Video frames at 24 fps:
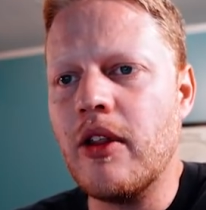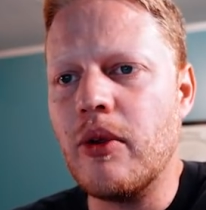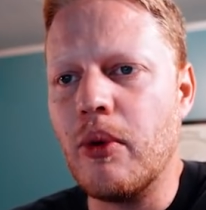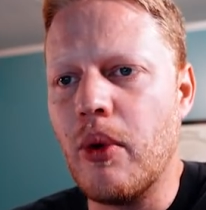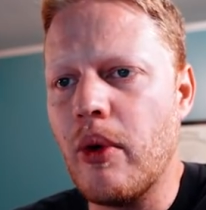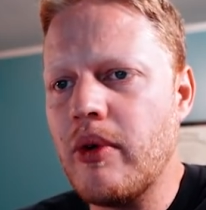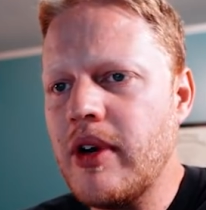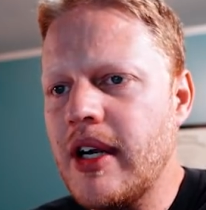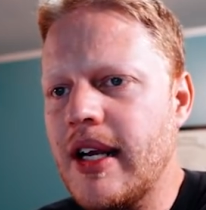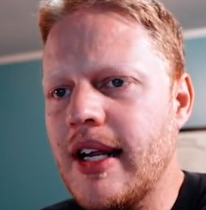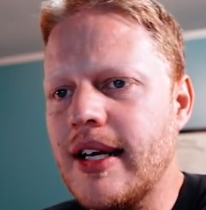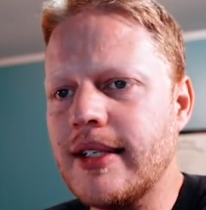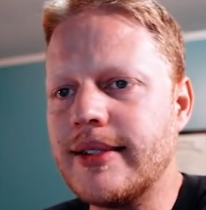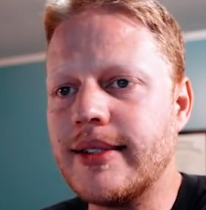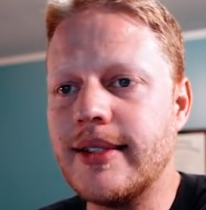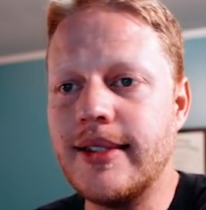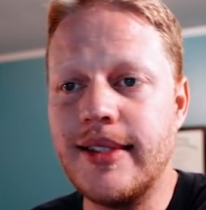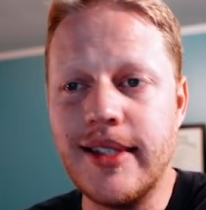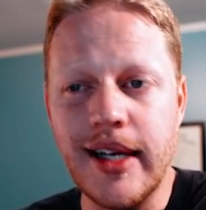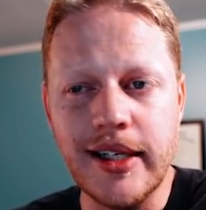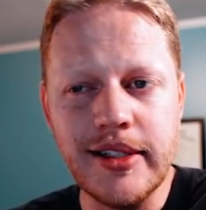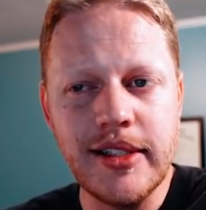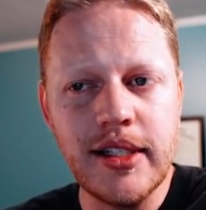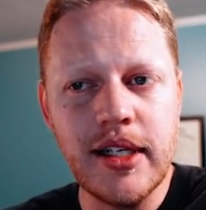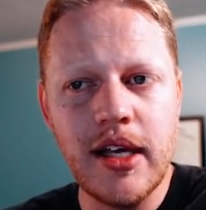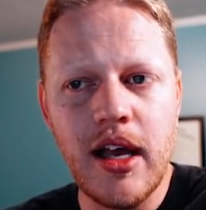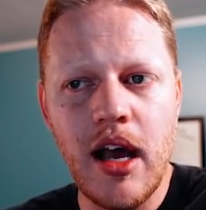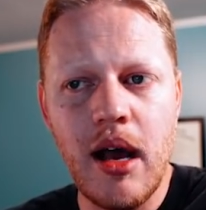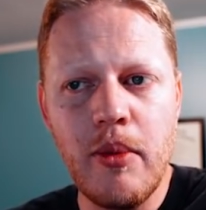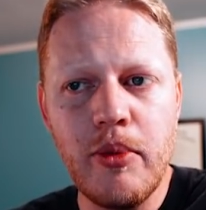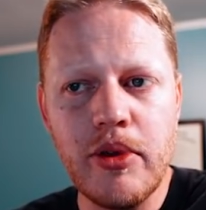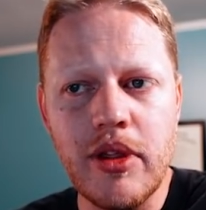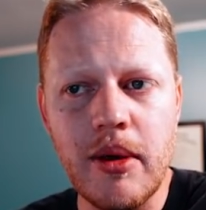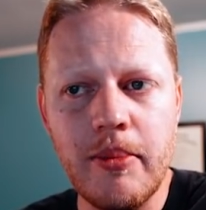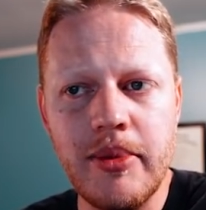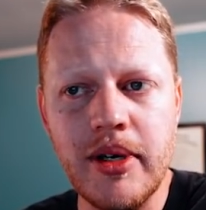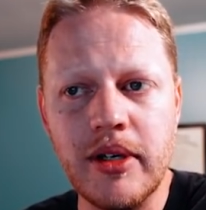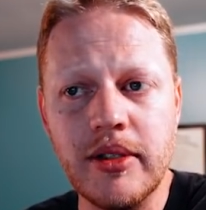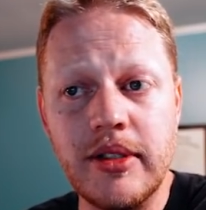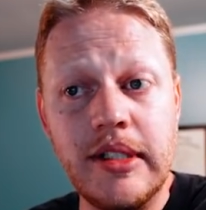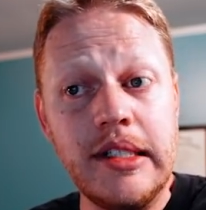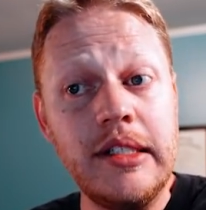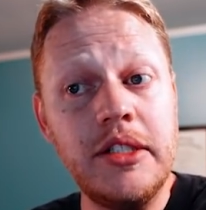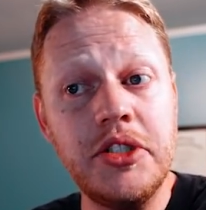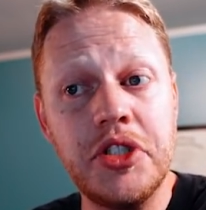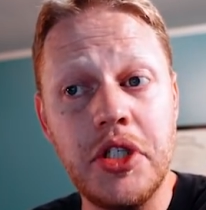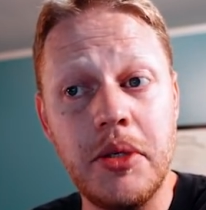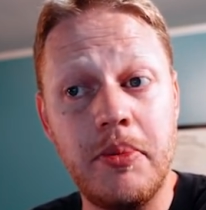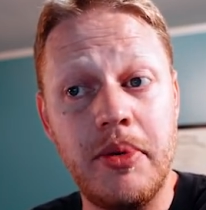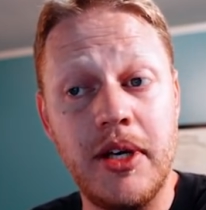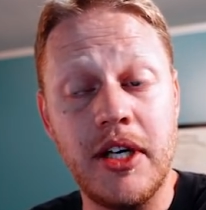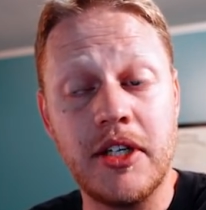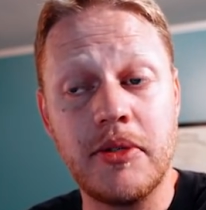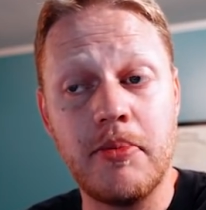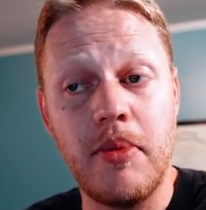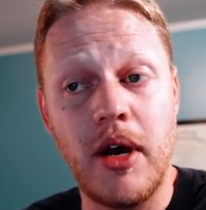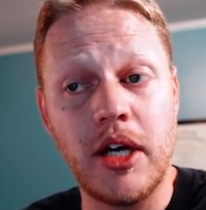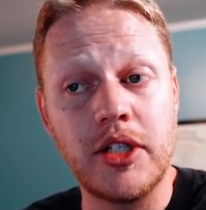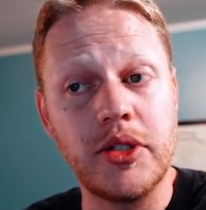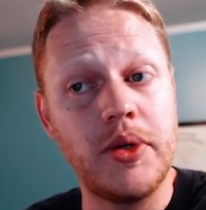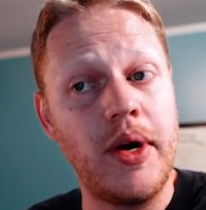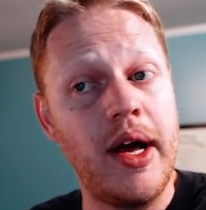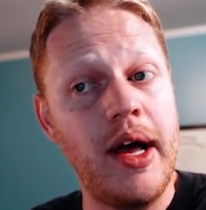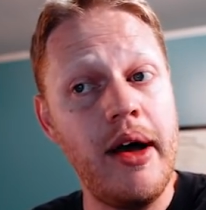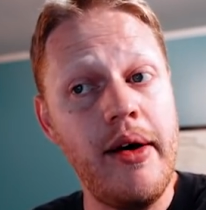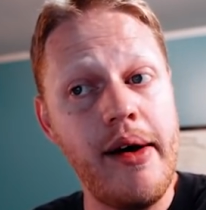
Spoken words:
The Ronin-S doesn't come with a built-in GPS module.